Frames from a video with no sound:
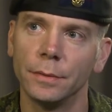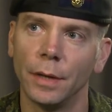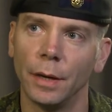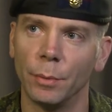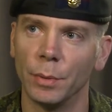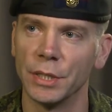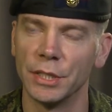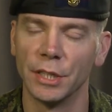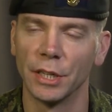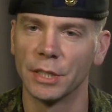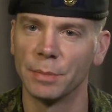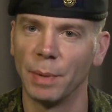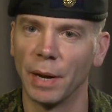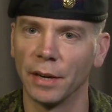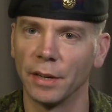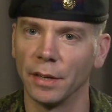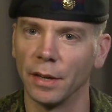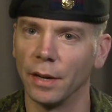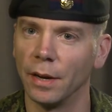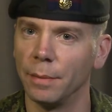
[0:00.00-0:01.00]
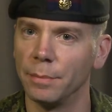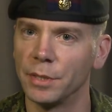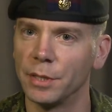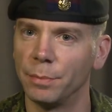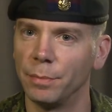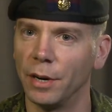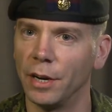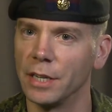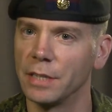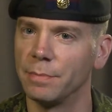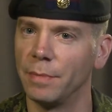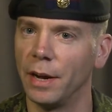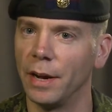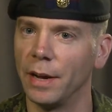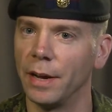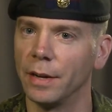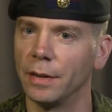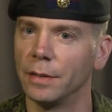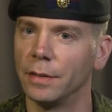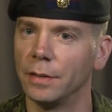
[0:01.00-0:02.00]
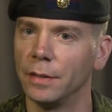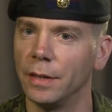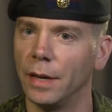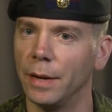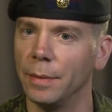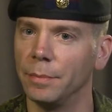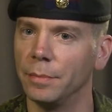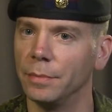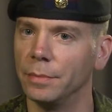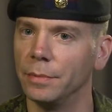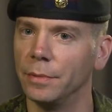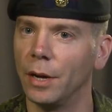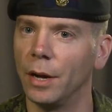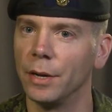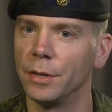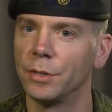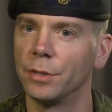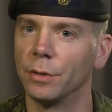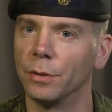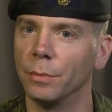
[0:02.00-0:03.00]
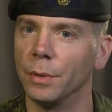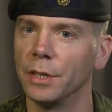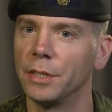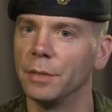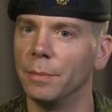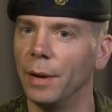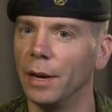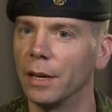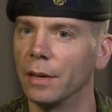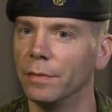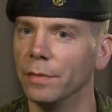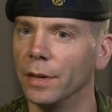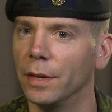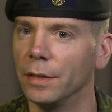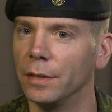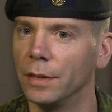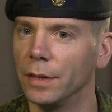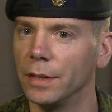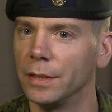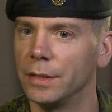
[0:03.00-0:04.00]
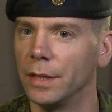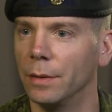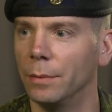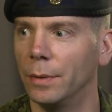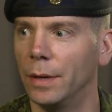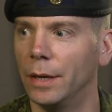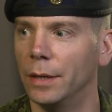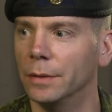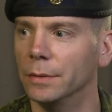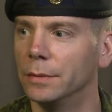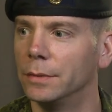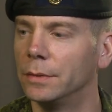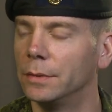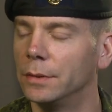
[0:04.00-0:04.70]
I wasn't expecting it. I'm surprised by it. I'm not sure what to make of it. And I said, well,